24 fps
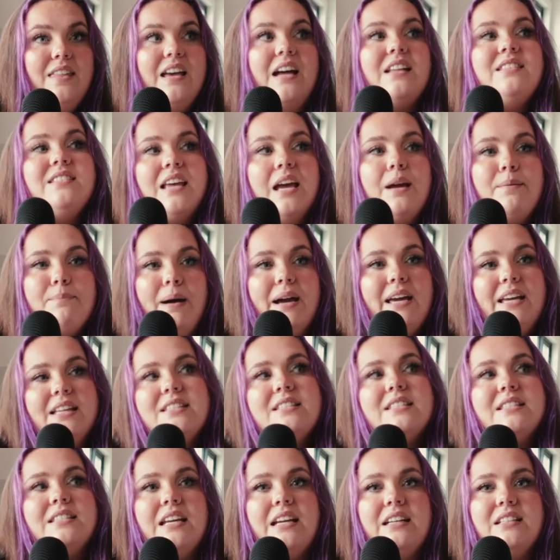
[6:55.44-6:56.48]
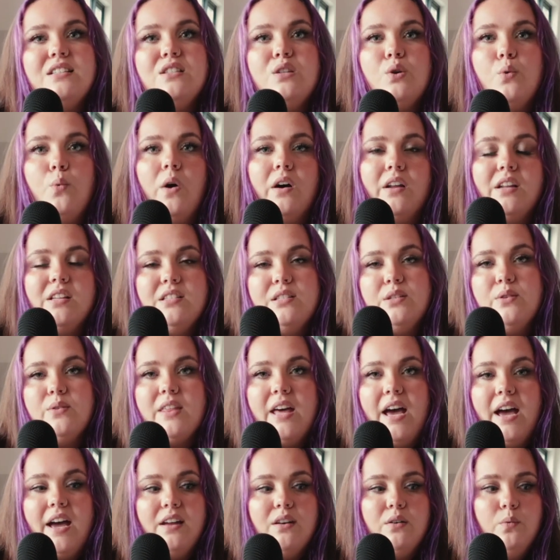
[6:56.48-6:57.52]
That's like my instinct to want to do
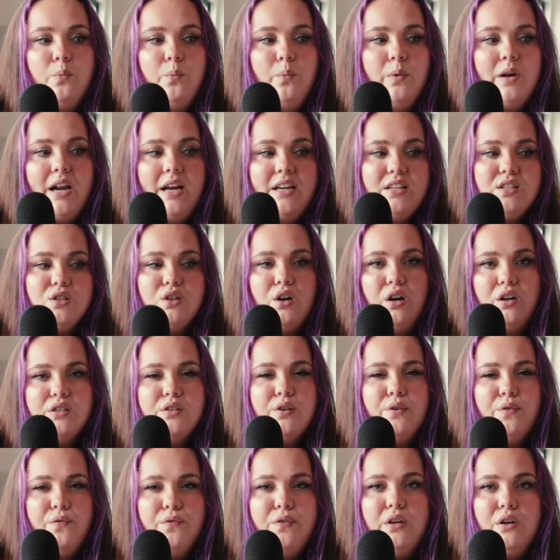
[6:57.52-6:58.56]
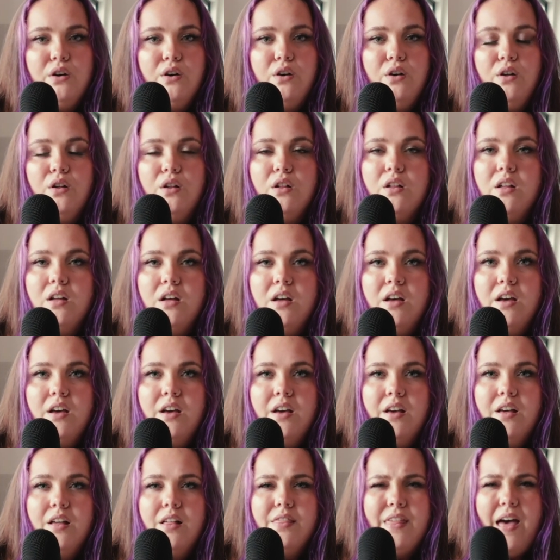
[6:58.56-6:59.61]
that when I start to feel
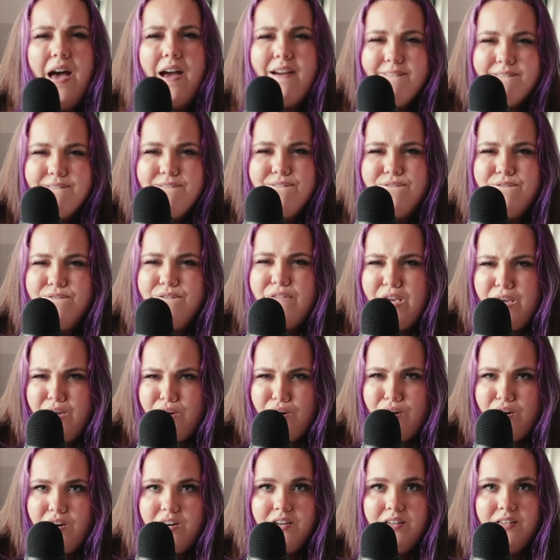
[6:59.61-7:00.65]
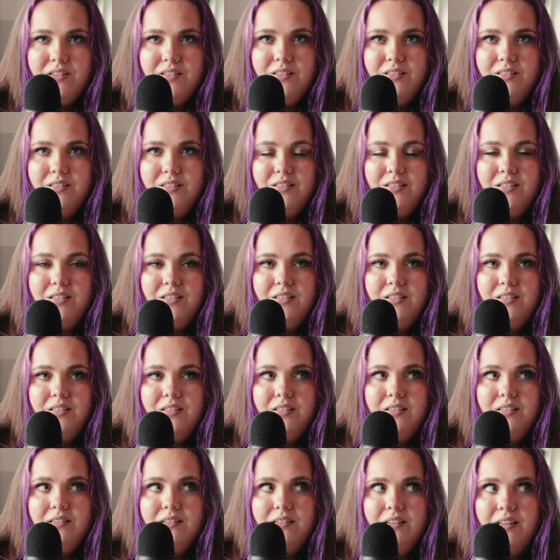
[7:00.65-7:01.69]
that fear.
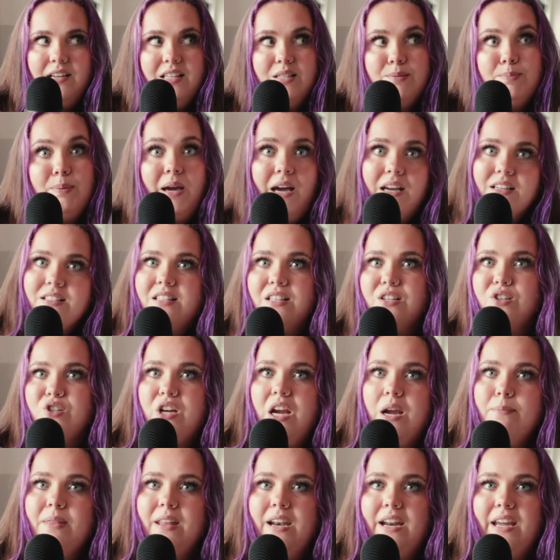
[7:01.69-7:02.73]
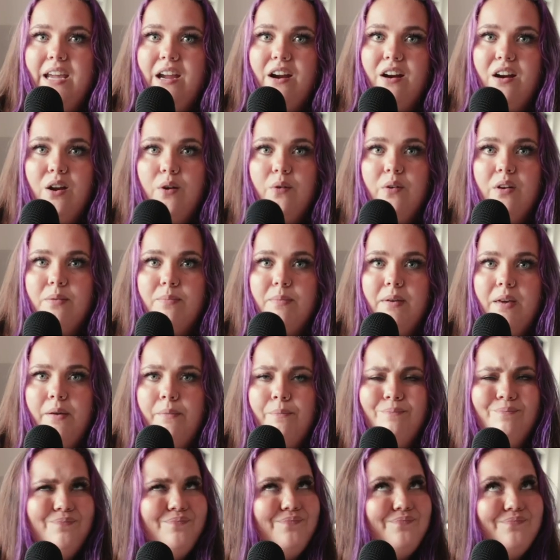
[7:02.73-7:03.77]
And it's because of the shame that I carry with me.